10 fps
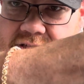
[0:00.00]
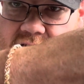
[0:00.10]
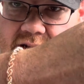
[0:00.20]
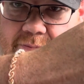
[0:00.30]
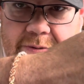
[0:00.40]

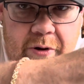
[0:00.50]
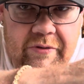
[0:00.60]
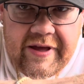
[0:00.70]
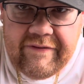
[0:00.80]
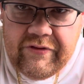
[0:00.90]
it and we both
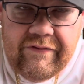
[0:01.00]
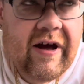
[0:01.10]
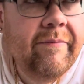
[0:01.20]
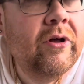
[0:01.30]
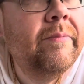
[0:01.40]
have the
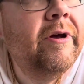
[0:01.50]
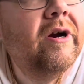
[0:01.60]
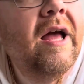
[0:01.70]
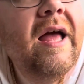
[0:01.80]
5mm.